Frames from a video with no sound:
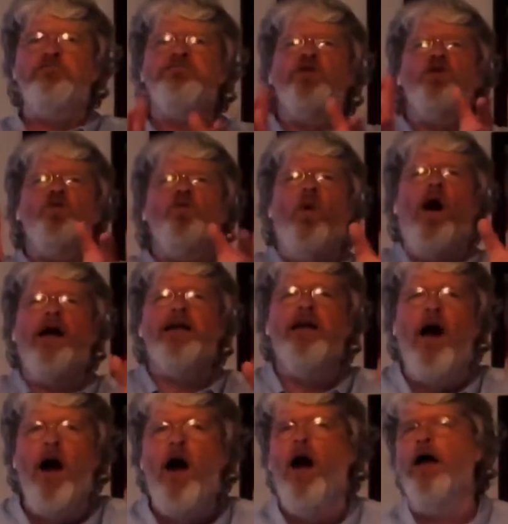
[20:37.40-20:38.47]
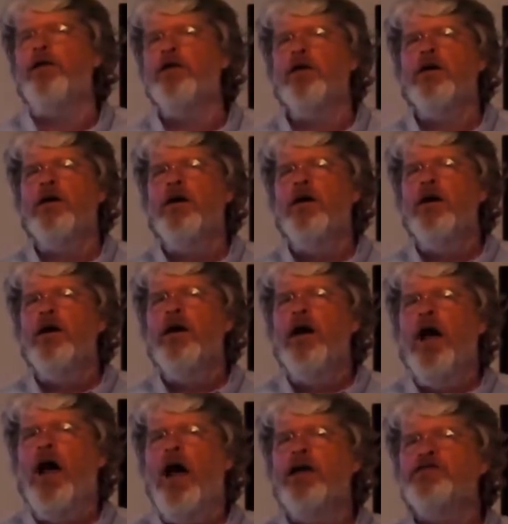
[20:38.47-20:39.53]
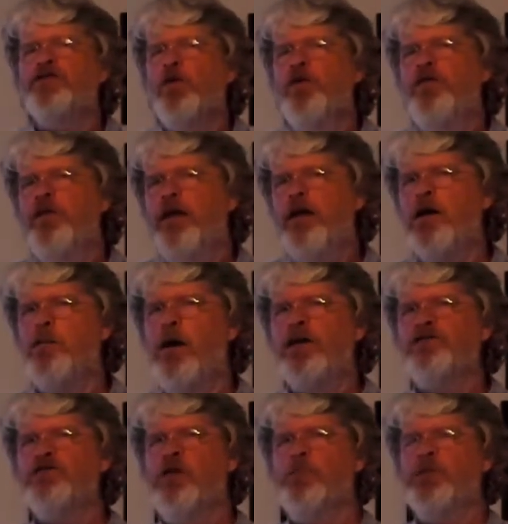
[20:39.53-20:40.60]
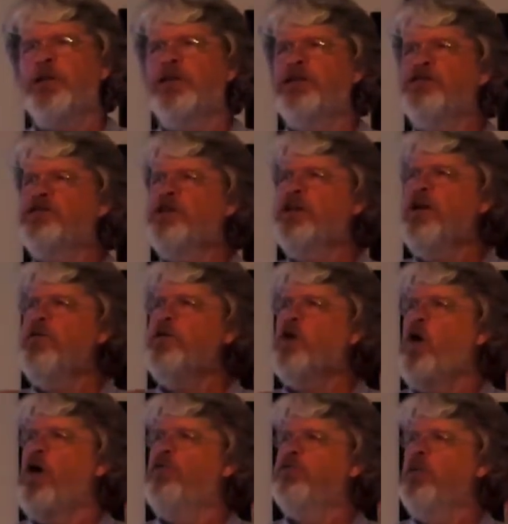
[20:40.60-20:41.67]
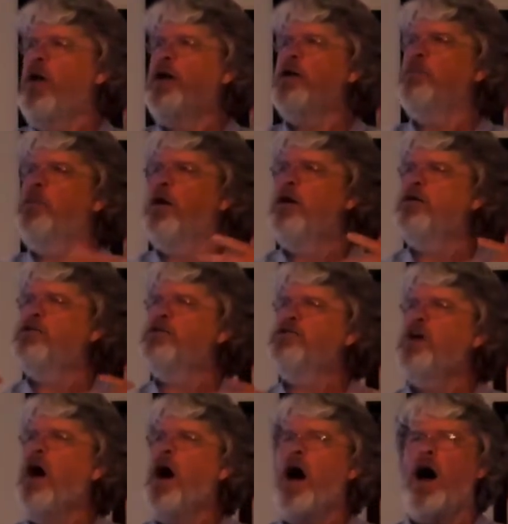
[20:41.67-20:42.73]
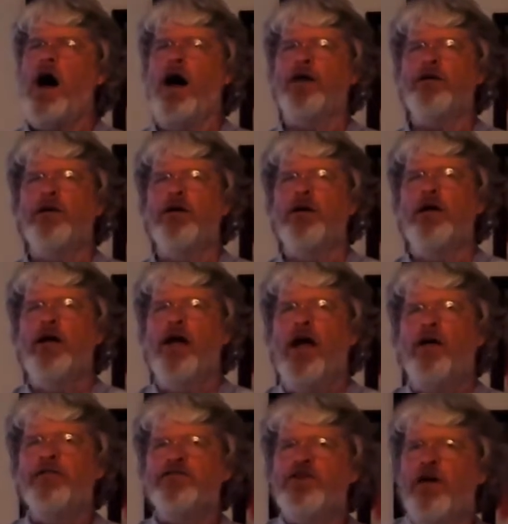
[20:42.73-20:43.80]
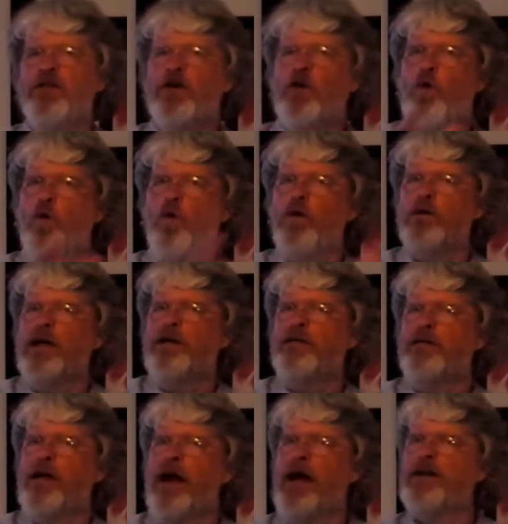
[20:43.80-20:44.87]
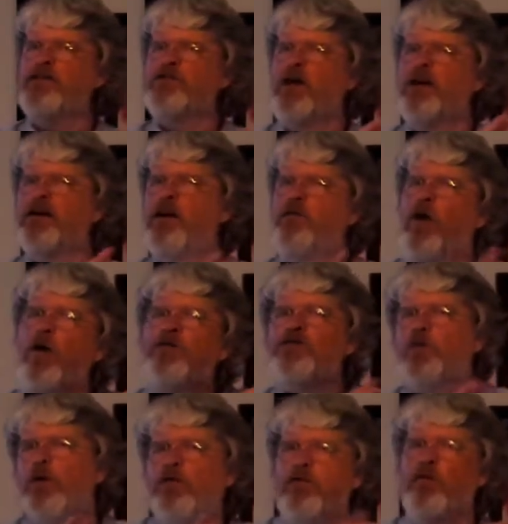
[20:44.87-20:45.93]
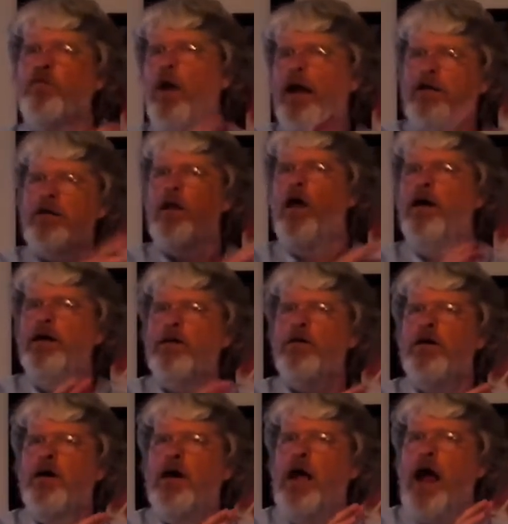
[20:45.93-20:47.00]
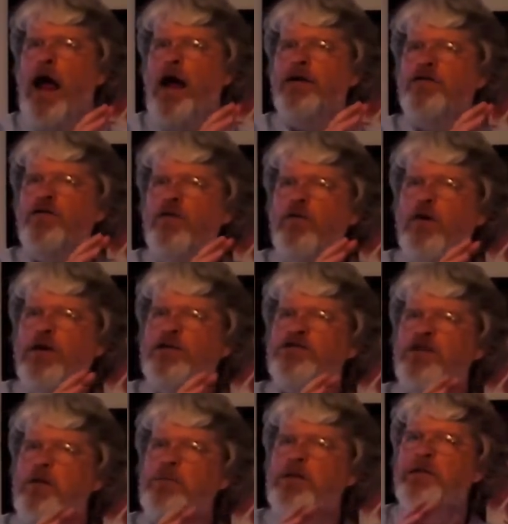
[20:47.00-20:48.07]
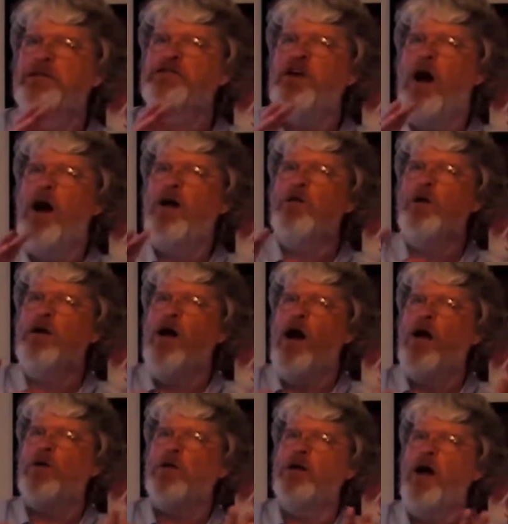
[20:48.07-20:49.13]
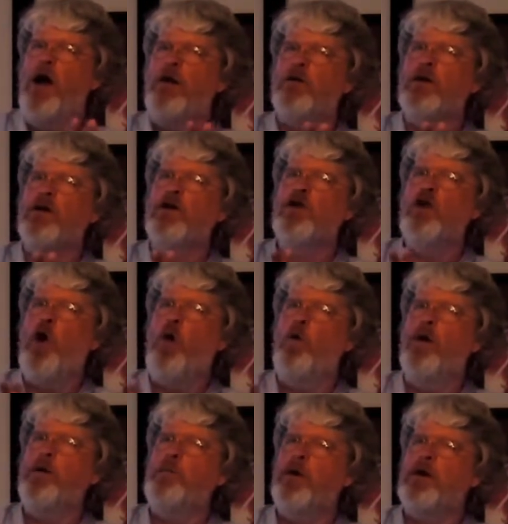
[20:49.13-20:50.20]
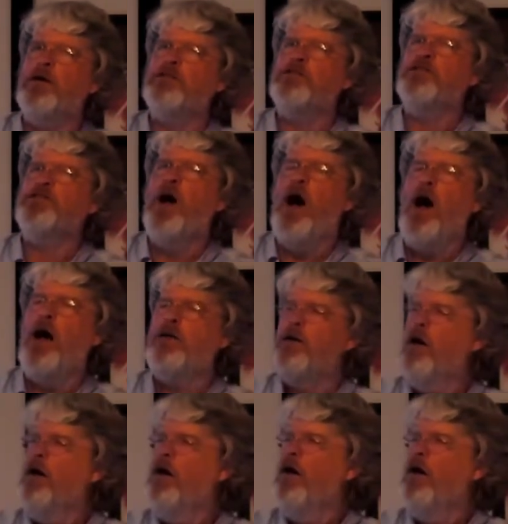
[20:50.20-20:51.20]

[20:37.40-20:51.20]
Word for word: blue white hot. And so thinking about something that's giving off light because it's hot, if it's on the cool end of that, it's going to give off sort of a red light. And as you look at something that's hotter and hotter and hotter and glowing because it's hot,